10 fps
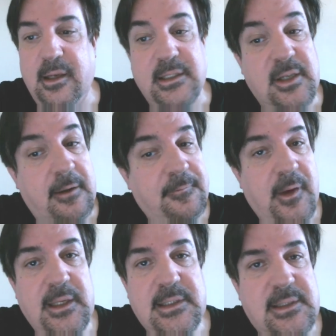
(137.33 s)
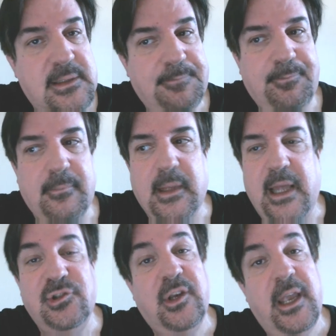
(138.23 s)
that's not free is
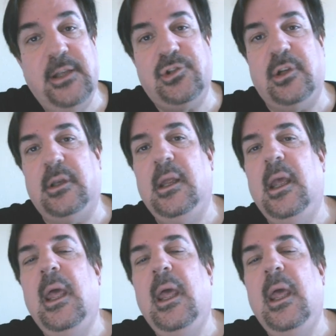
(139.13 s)
education.